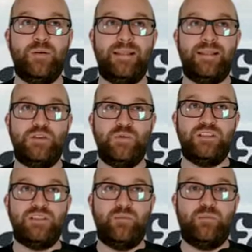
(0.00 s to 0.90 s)

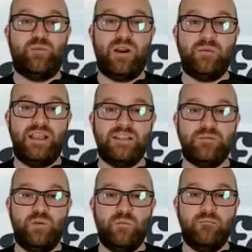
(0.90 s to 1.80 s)
USC probably has
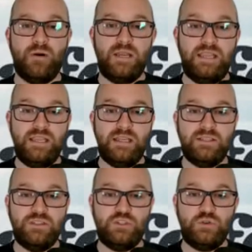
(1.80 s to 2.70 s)
more money
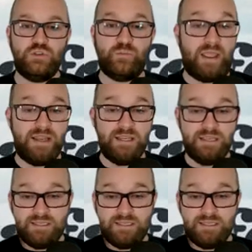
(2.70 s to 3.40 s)
to spend,